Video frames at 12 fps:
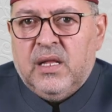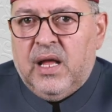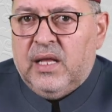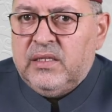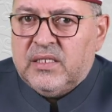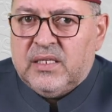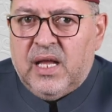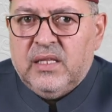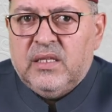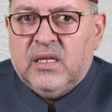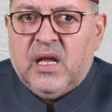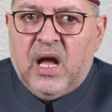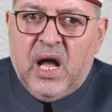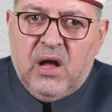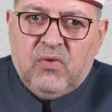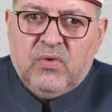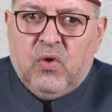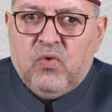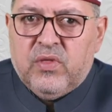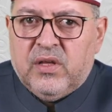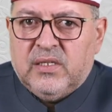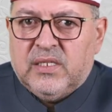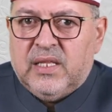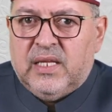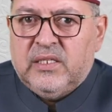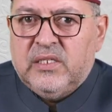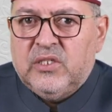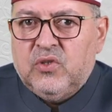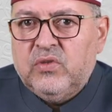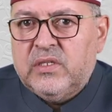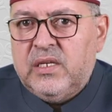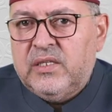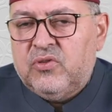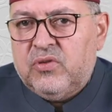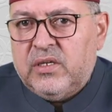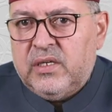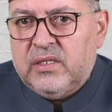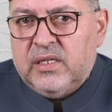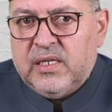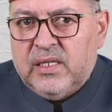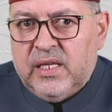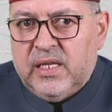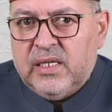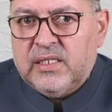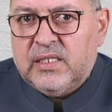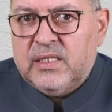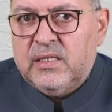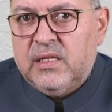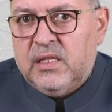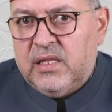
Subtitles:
understanding how authors, that is, use literary techniques,